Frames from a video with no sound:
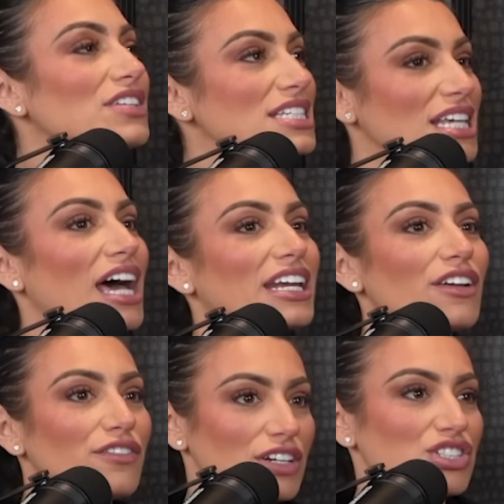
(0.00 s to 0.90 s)
decided
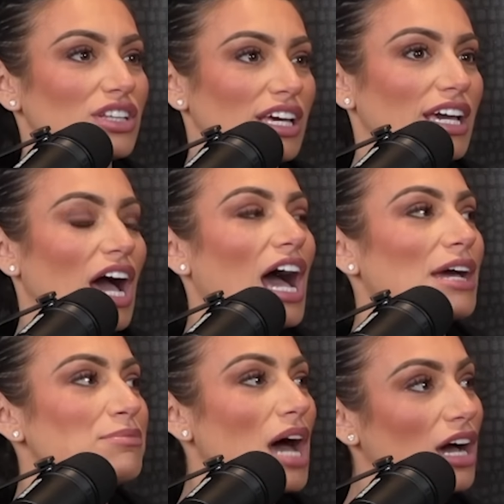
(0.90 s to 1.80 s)
officially
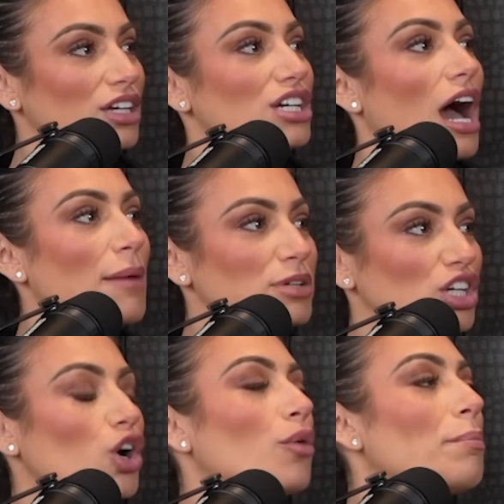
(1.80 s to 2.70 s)
I'm going
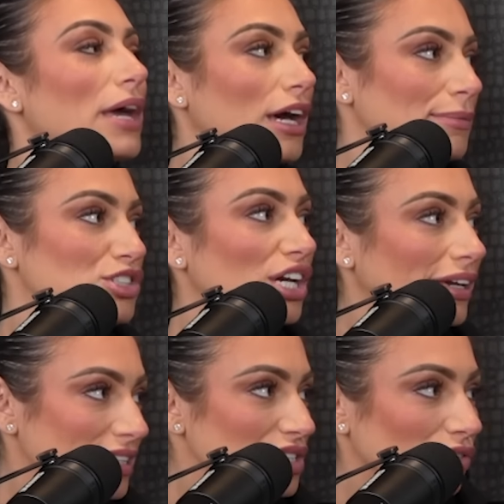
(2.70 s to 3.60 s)
to go pick up
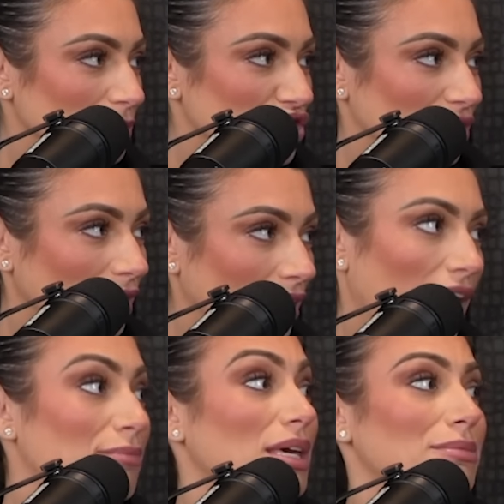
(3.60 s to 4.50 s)
chickens from the chicken
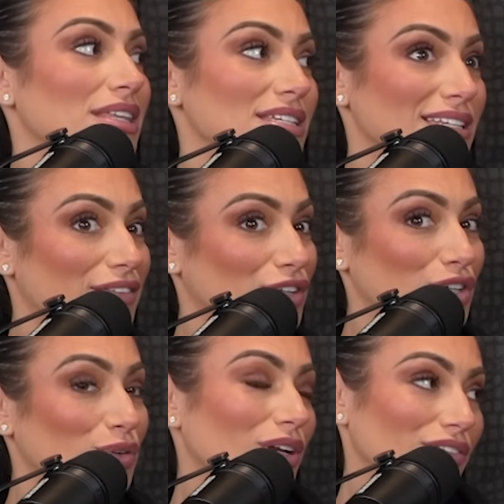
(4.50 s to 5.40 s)
guy maybe this
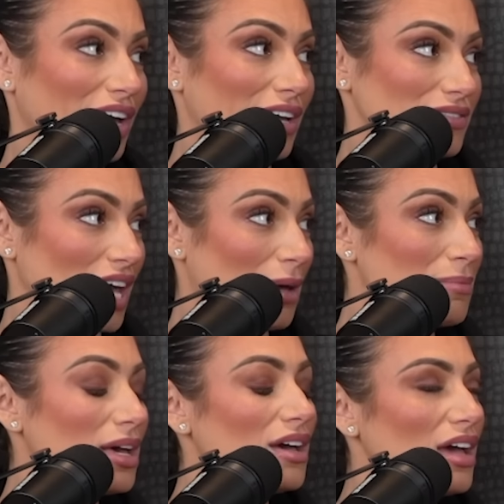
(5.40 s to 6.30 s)
afternoon if I have
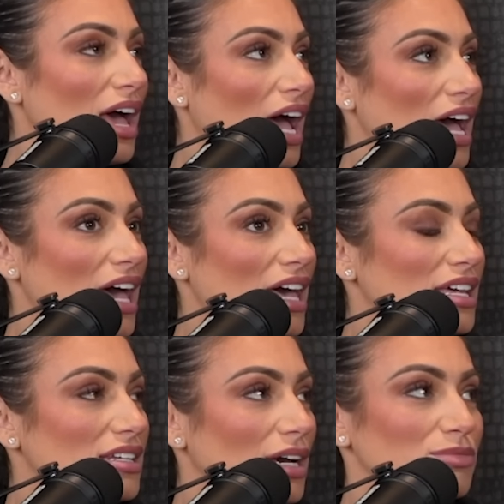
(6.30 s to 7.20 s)
time.
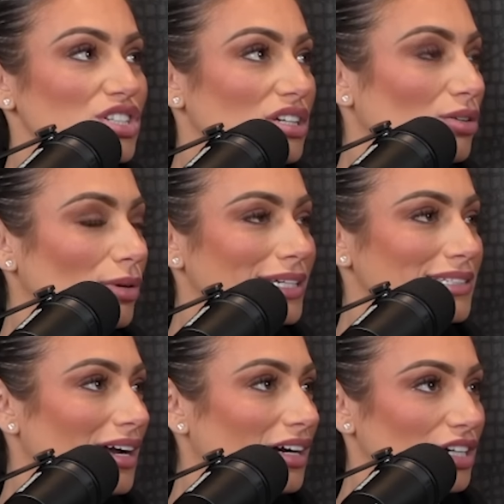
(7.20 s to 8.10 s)
And I'm just going to
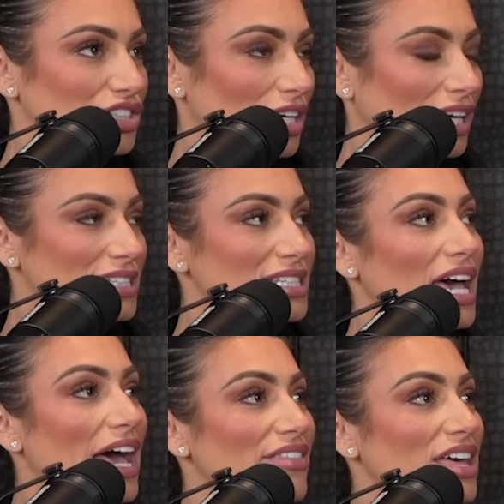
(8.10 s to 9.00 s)
restock our chickens.
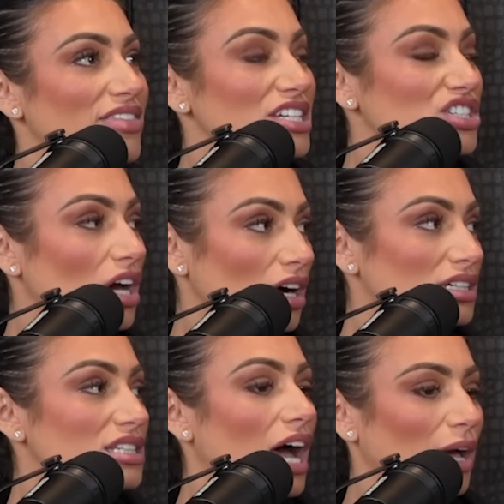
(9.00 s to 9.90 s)
And then the
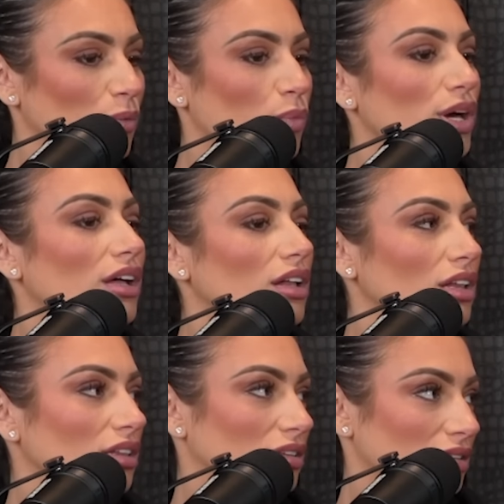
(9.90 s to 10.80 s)
ducks, I
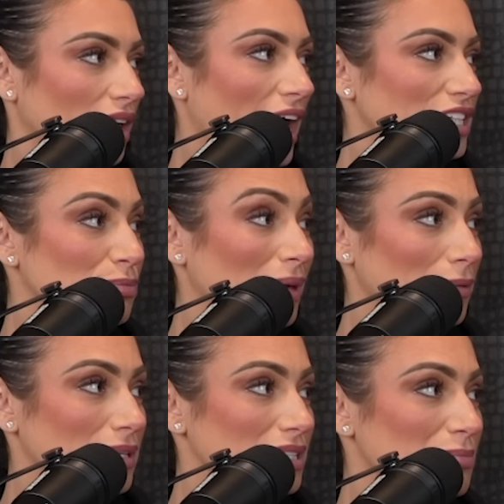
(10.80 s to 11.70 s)
will hatch
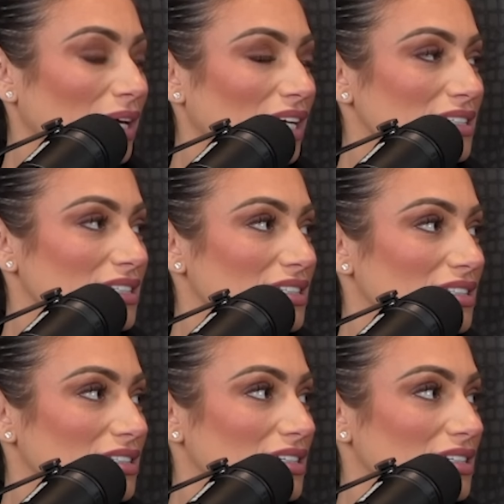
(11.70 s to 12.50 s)
babies because